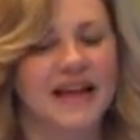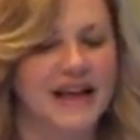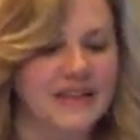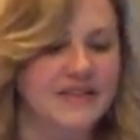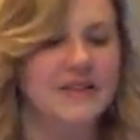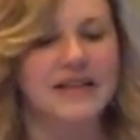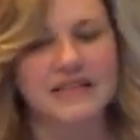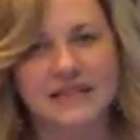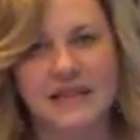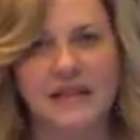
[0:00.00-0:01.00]
and so
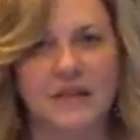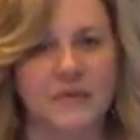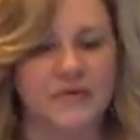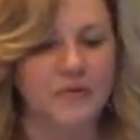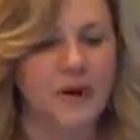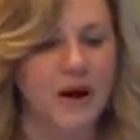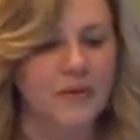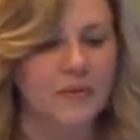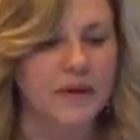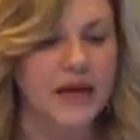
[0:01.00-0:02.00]
that's a little bit of a
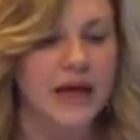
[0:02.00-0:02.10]
problem.